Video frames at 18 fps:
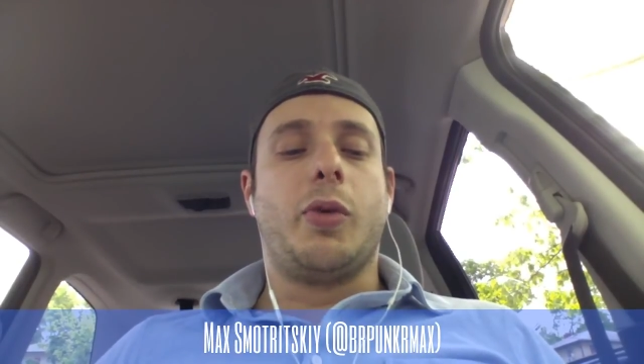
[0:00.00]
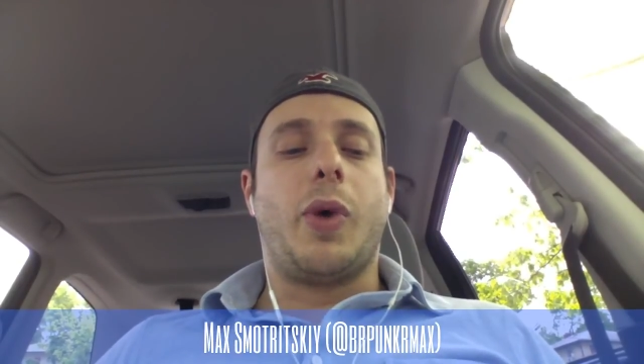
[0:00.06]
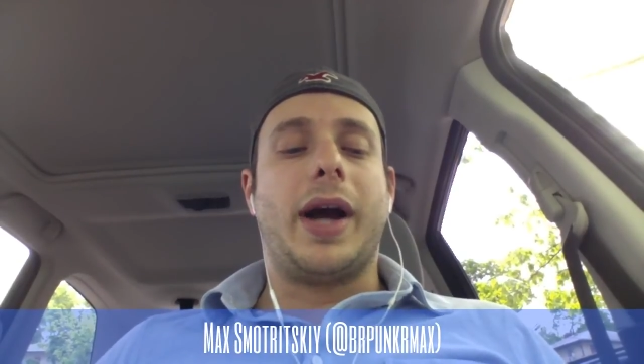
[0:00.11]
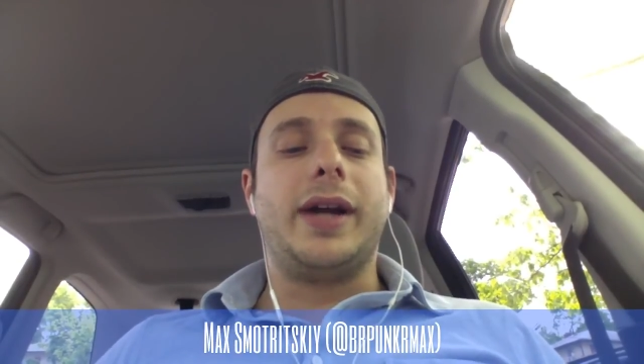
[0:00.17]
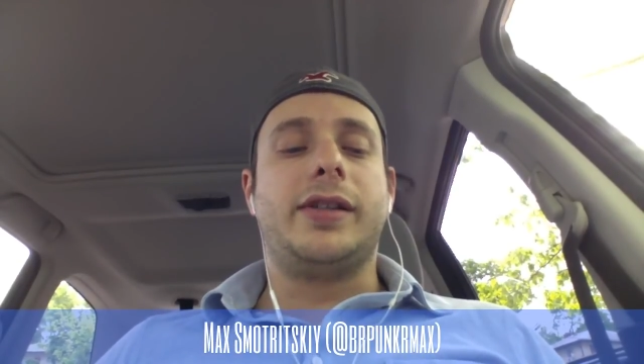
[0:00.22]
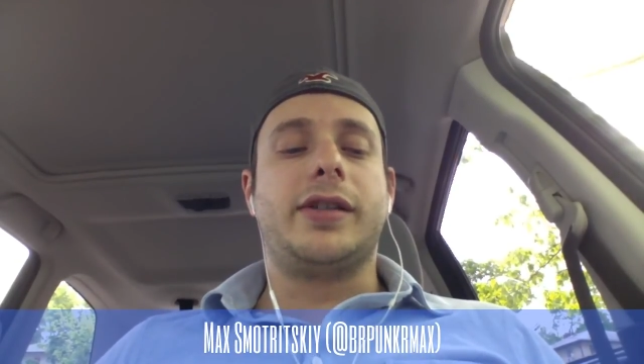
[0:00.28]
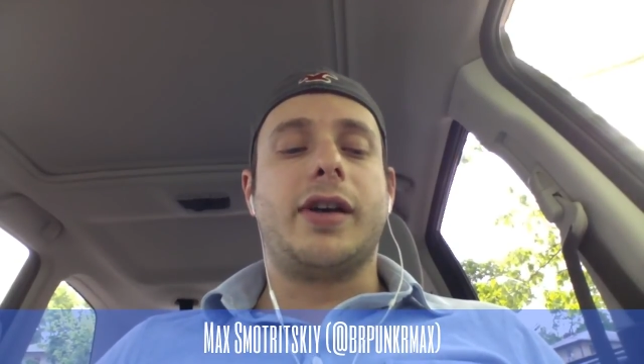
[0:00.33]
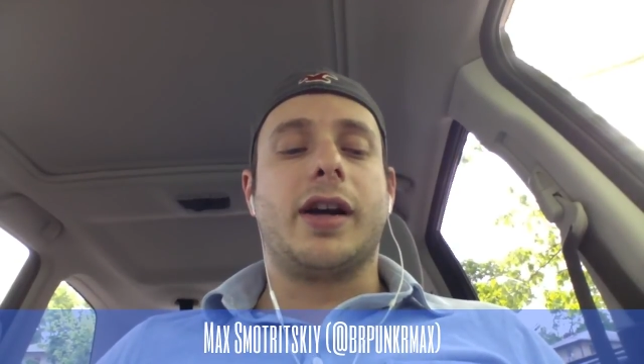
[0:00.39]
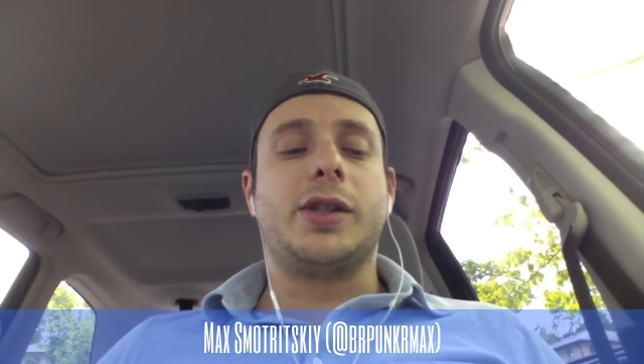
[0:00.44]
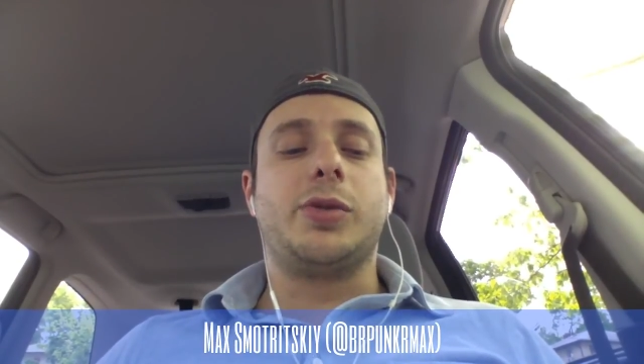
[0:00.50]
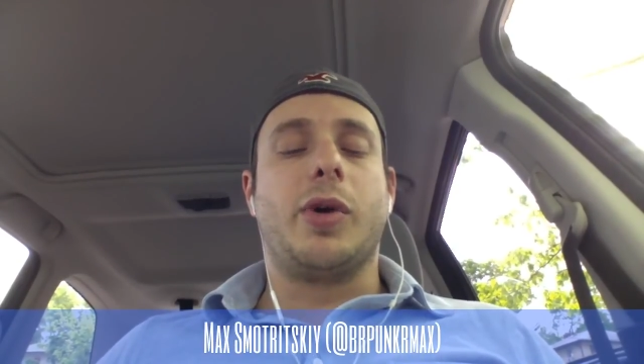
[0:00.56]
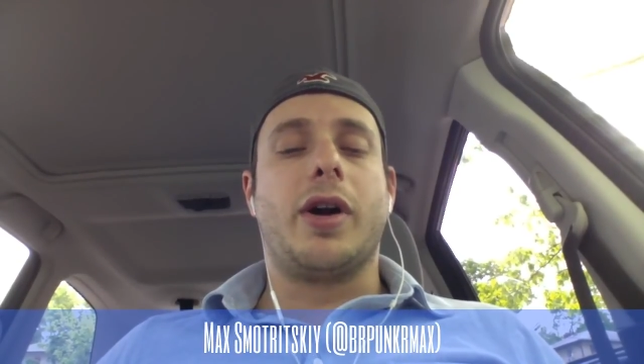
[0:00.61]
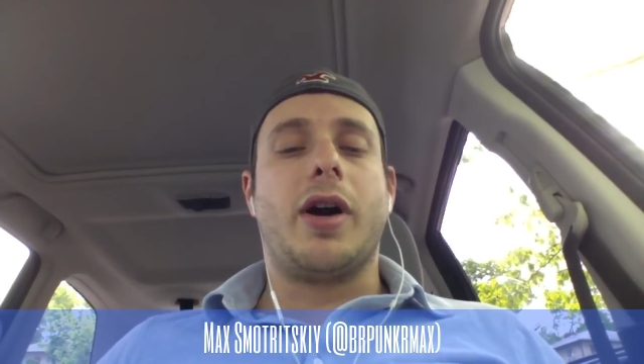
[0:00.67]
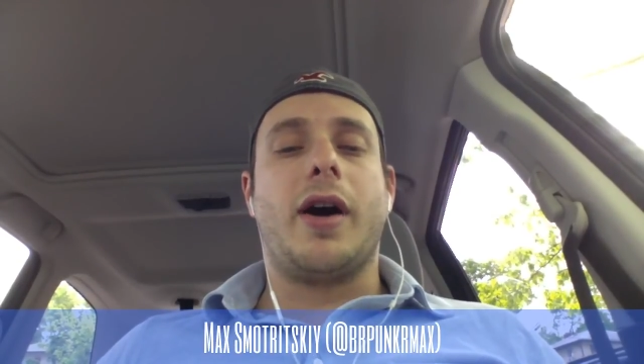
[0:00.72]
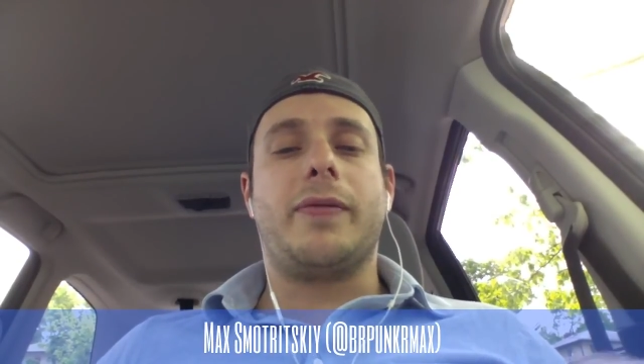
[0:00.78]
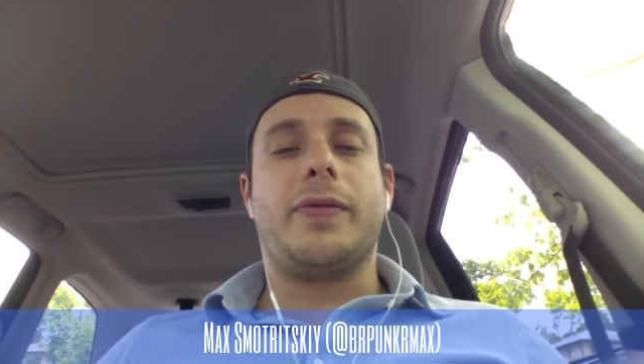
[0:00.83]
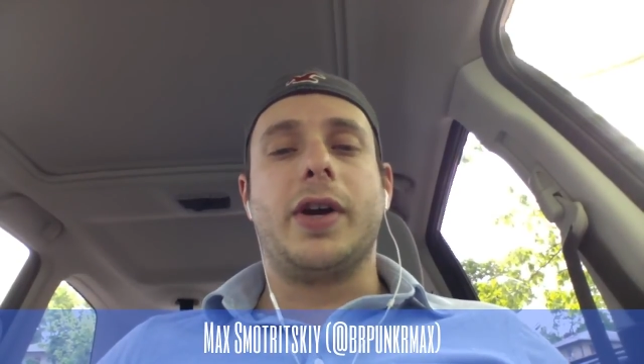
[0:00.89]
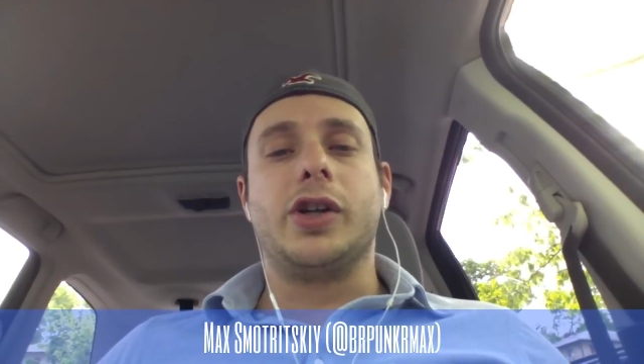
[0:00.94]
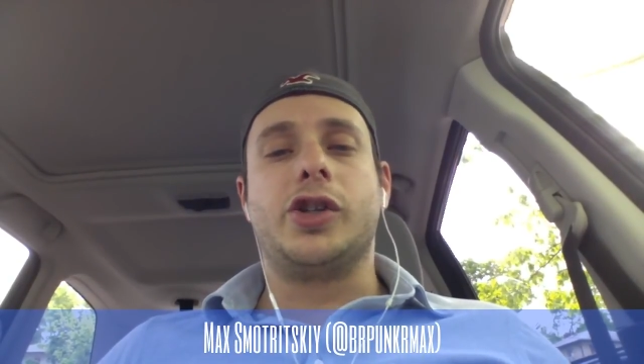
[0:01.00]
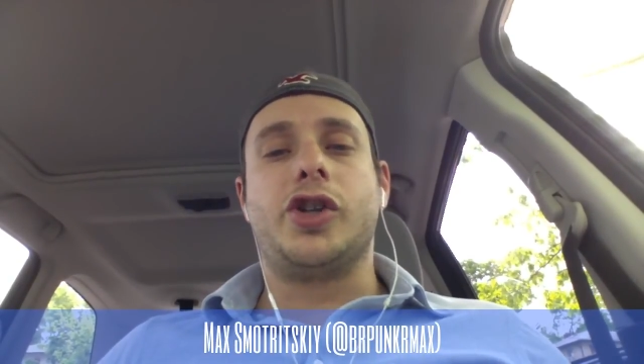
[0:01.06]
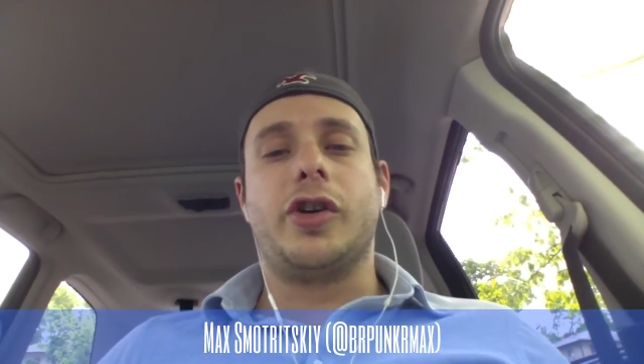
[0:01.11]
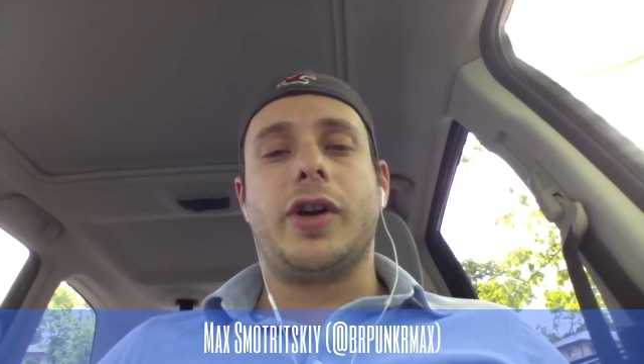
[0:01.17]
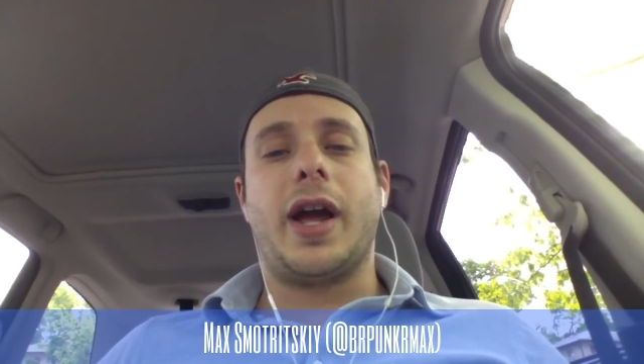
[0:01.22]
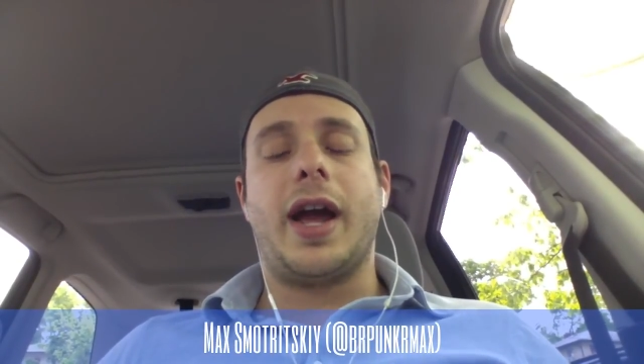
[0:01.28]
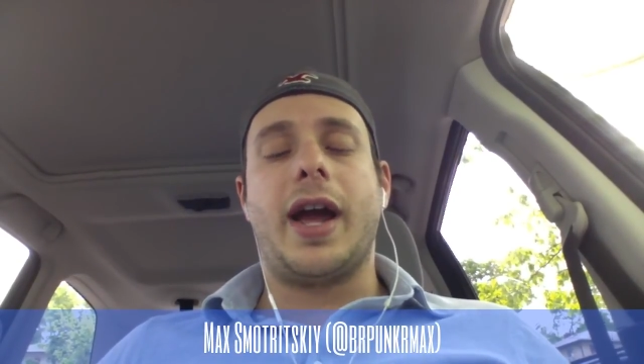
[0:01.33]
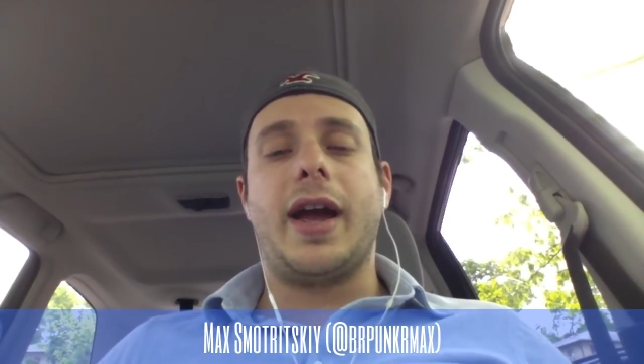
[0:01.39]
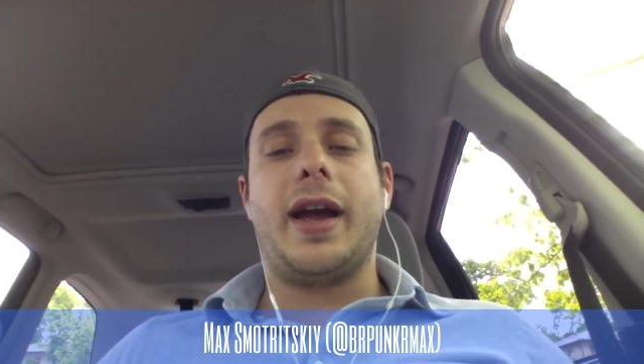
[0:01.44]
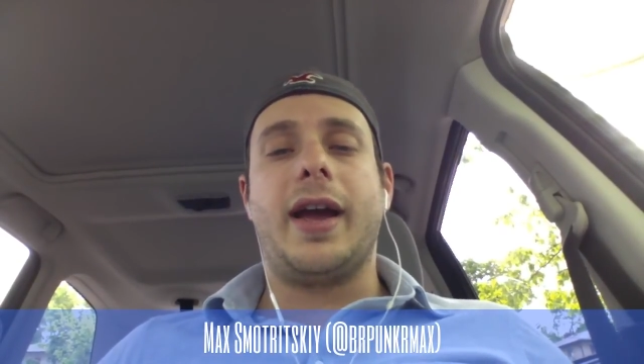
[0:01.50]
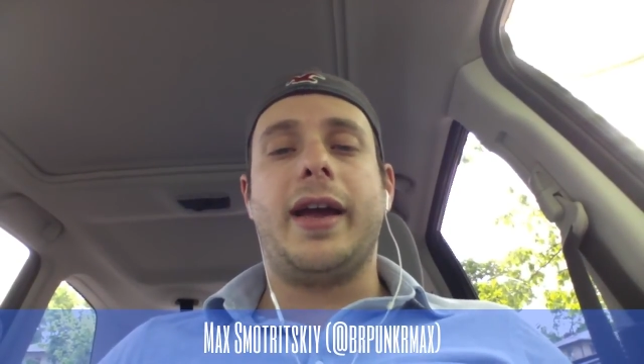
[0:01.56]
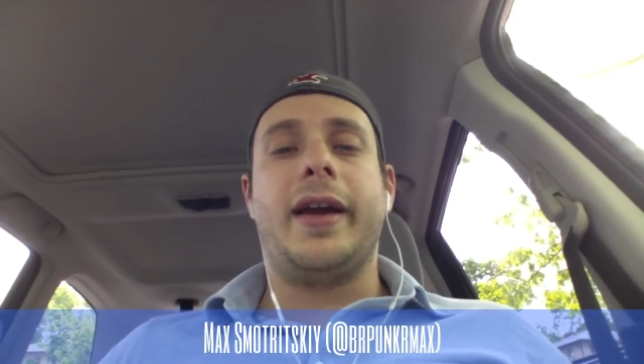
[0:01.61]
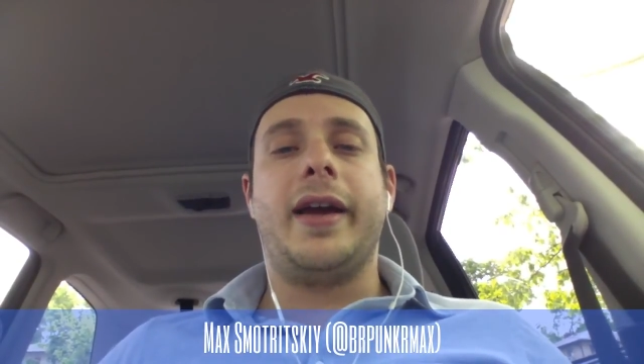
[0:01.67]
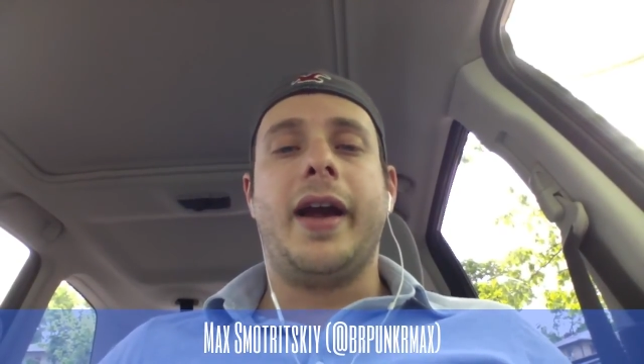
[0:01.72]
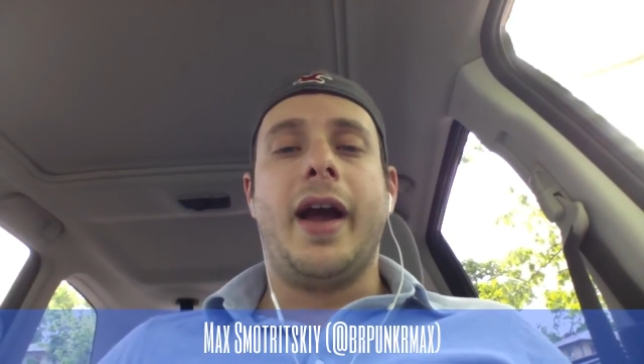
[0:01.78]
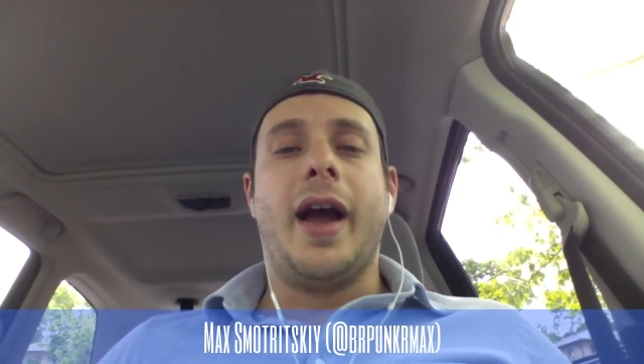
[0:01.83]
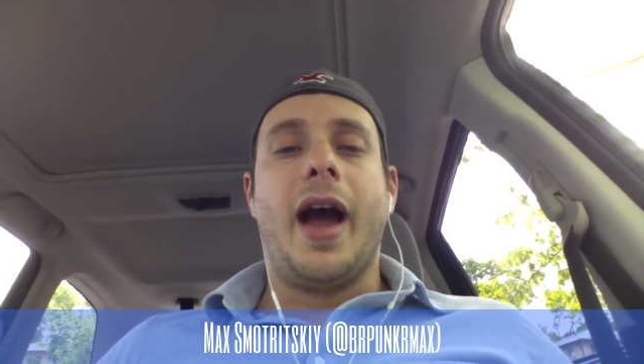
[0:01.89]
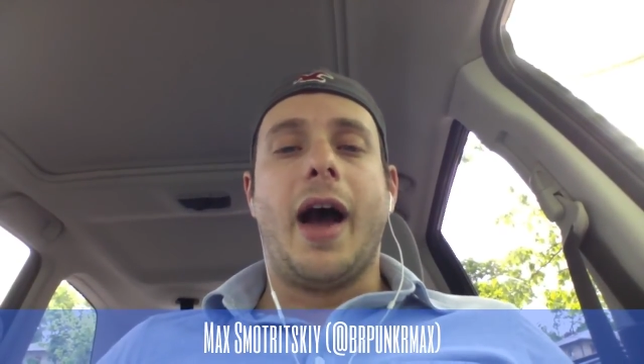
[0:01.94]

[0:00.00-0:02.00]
White Sox went off yesterday.